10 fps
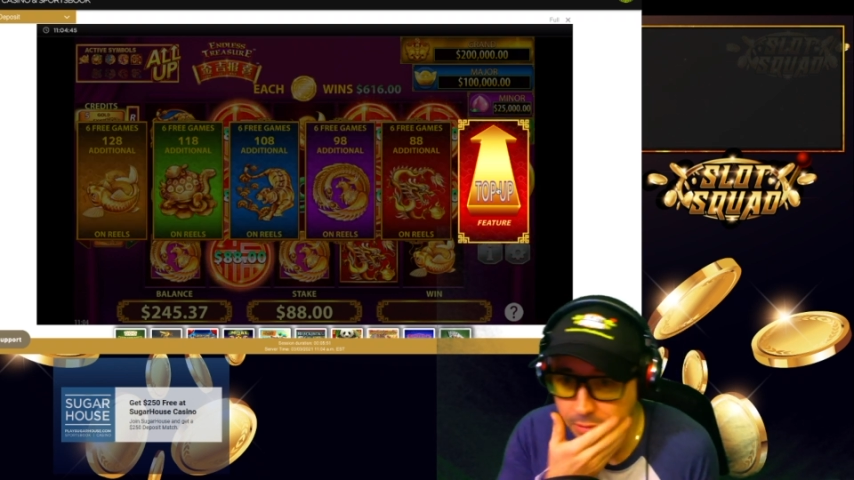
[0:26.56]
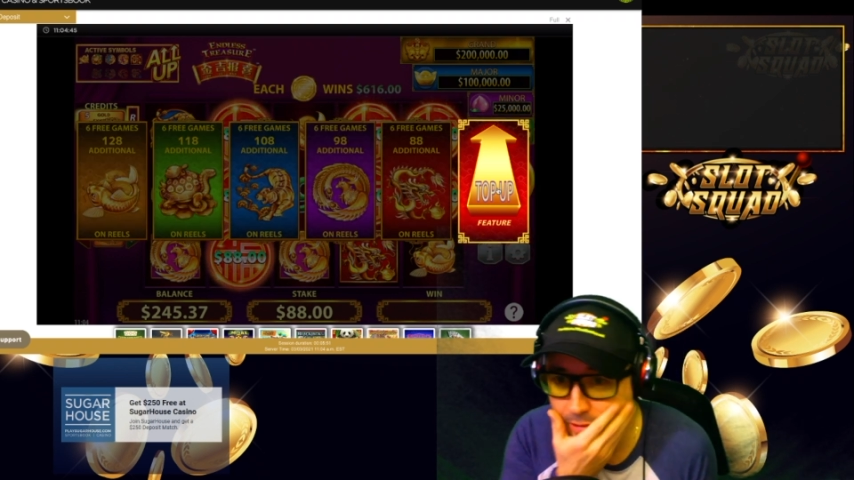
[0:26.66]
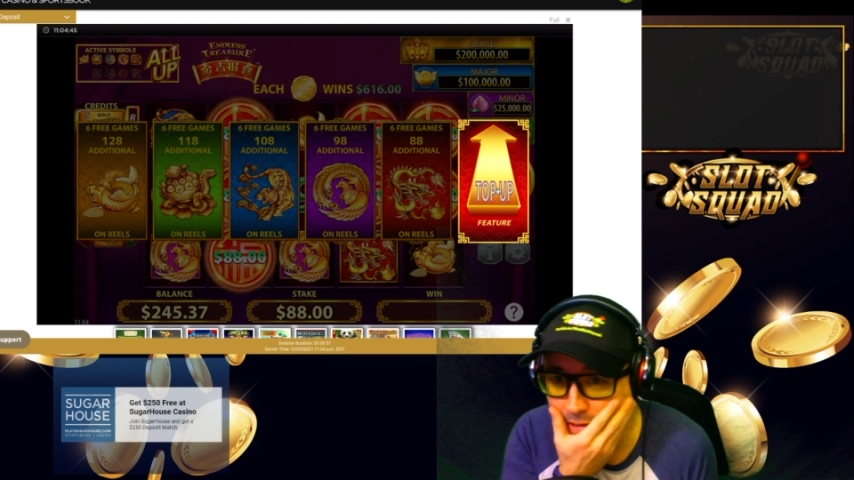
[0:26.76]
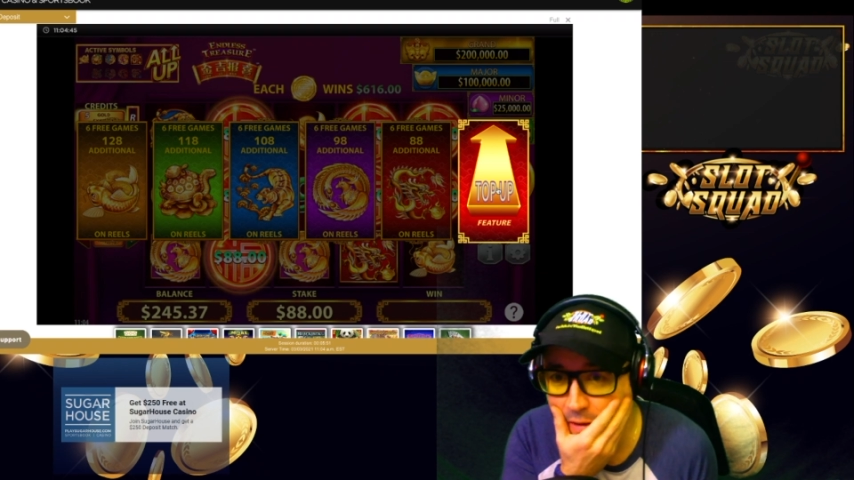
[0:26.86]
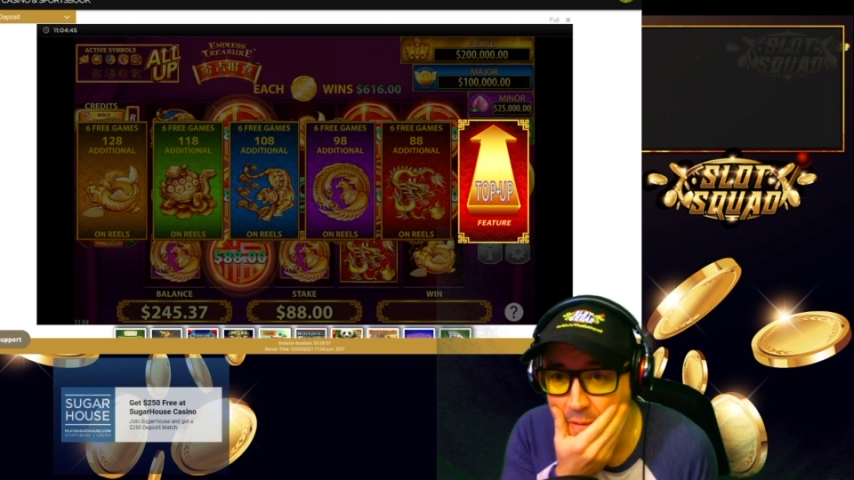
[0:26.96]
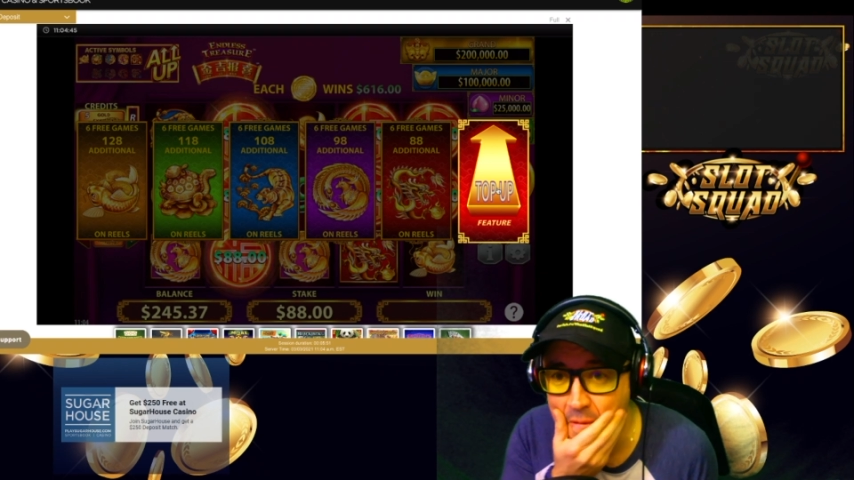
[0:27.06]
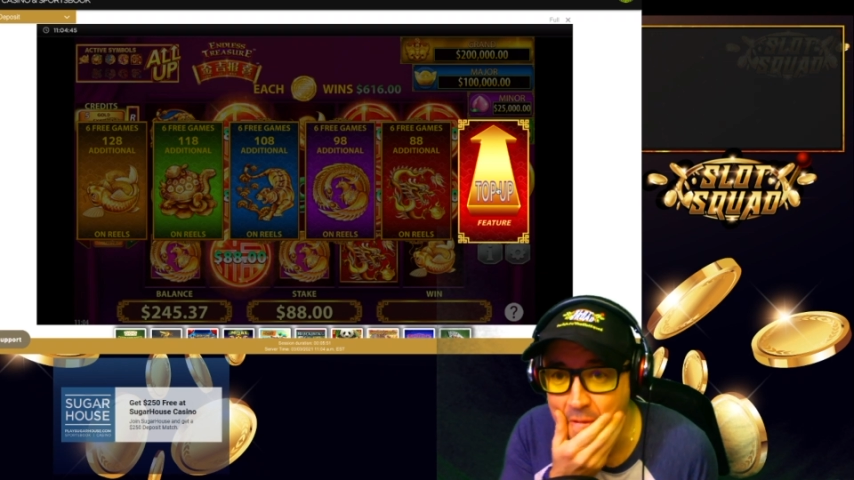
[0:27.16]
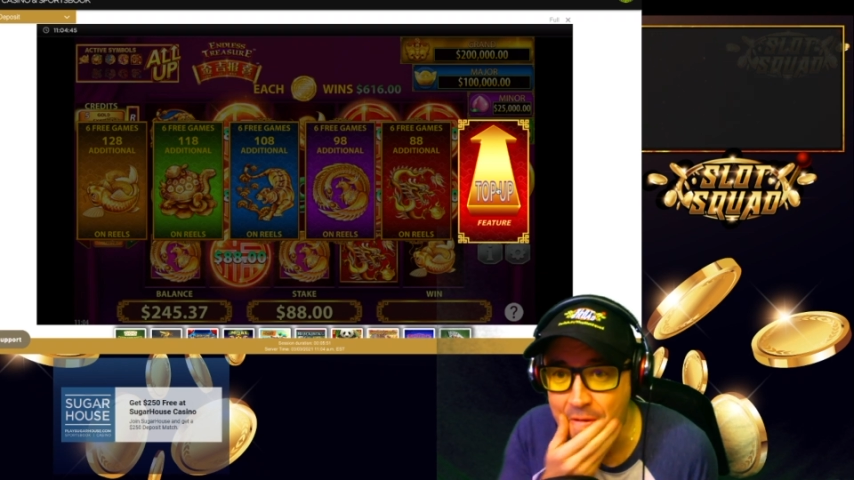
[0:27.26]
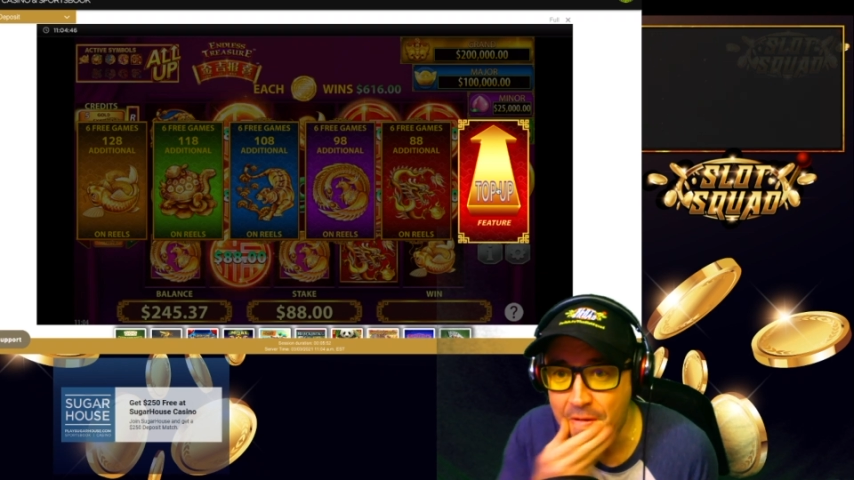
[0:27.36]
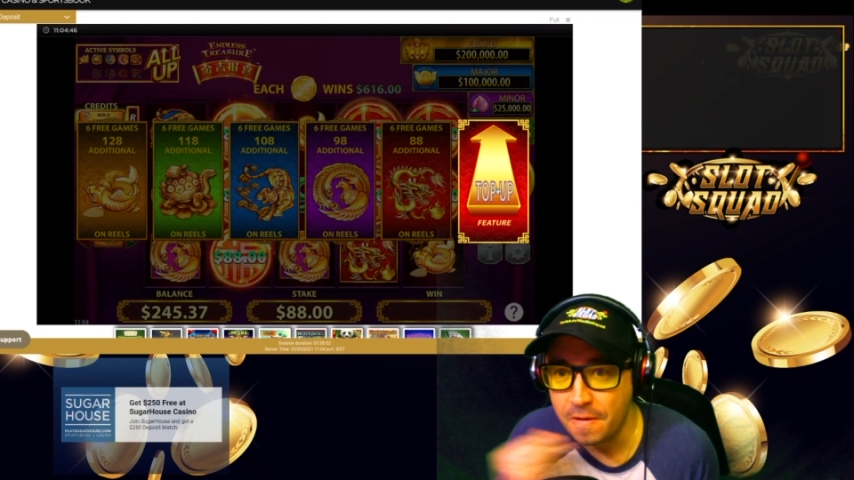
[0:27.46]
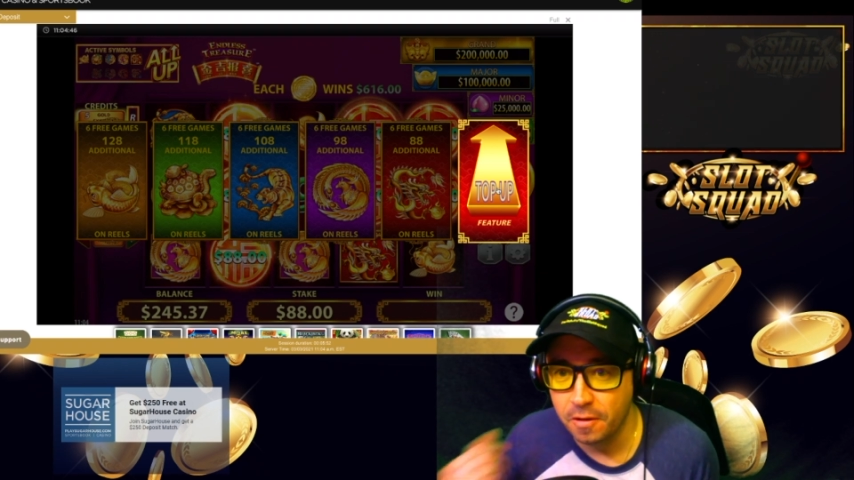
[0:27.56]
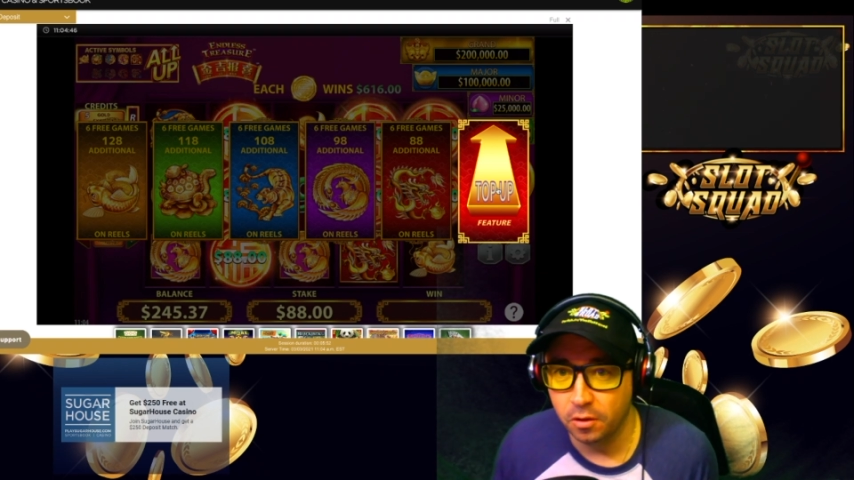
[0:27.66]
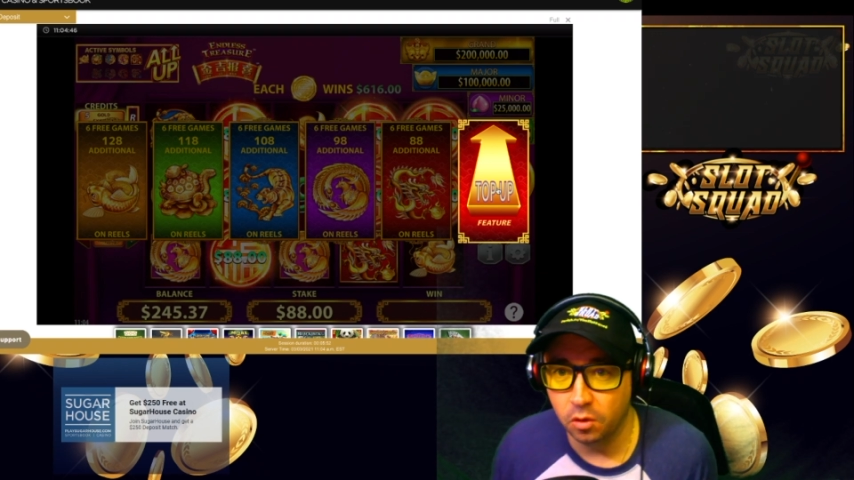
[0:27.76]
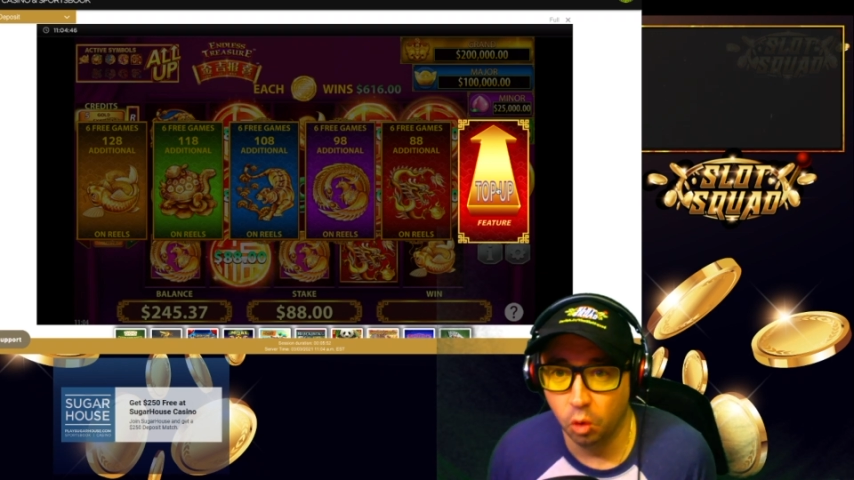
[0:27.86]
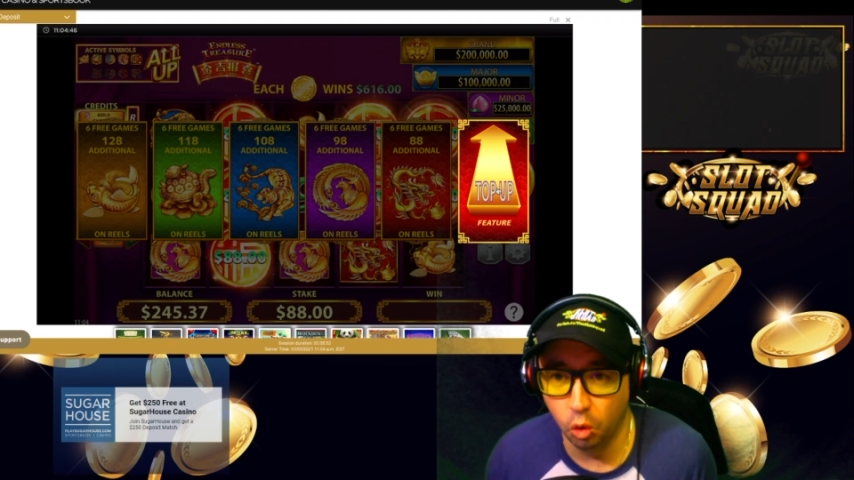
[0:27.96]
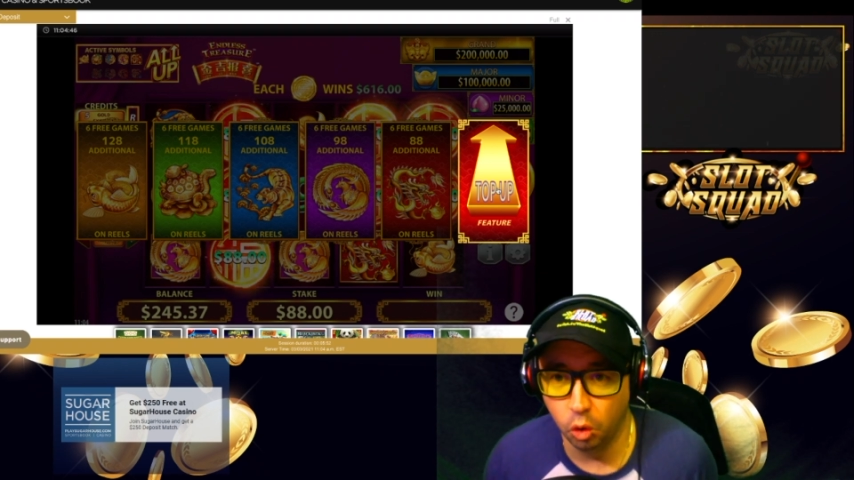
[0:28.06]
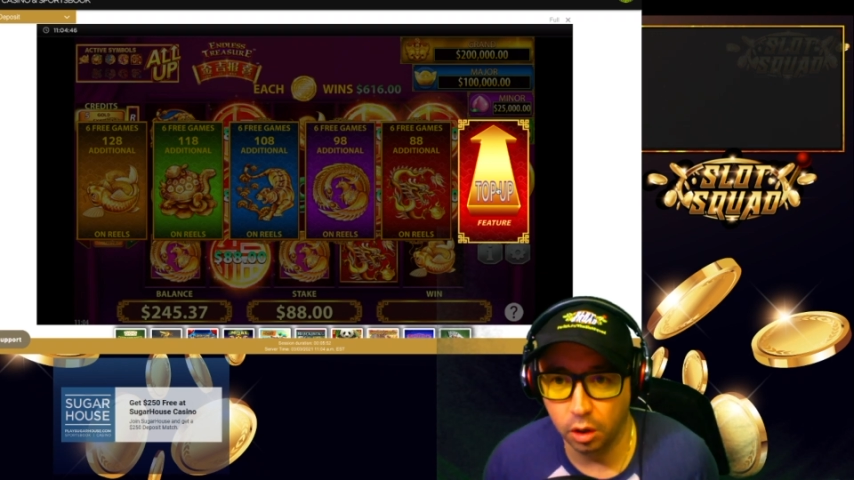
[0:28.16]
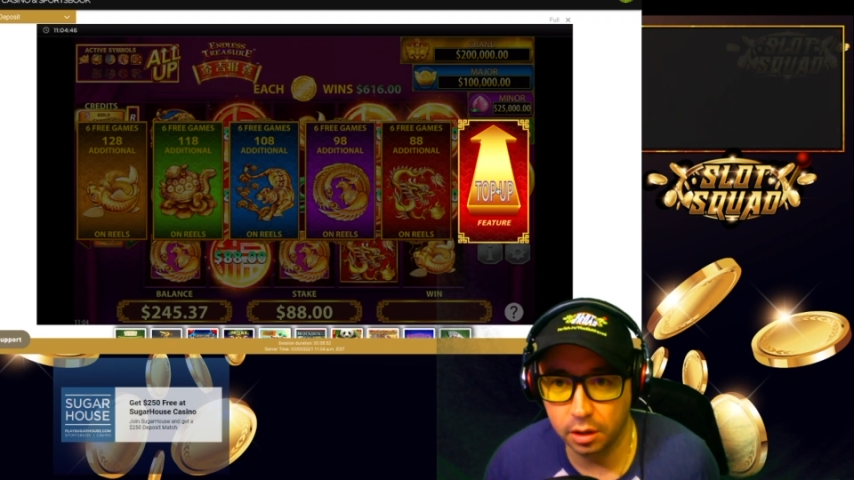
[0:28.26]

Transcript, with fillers: we go. Ooh.